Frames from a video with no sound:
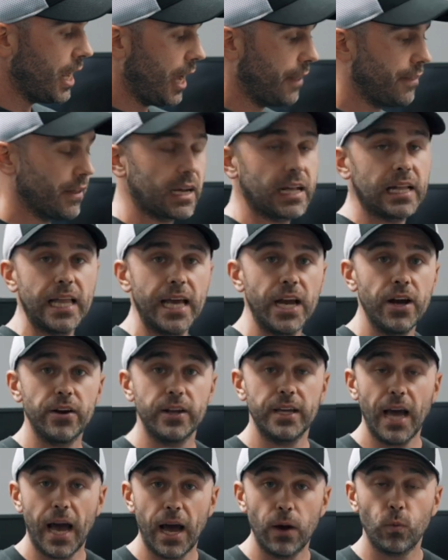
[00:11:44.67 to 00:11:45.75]
and the
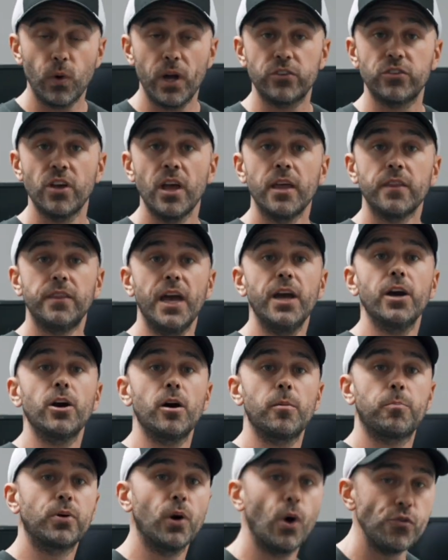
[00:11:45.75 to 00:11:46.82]
clarity at which they are
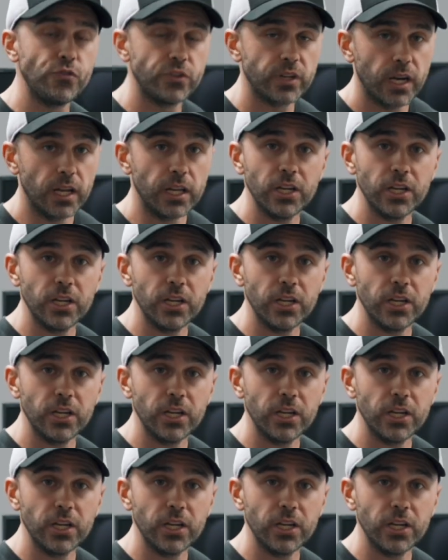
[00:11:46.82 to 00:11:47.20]
approaching it.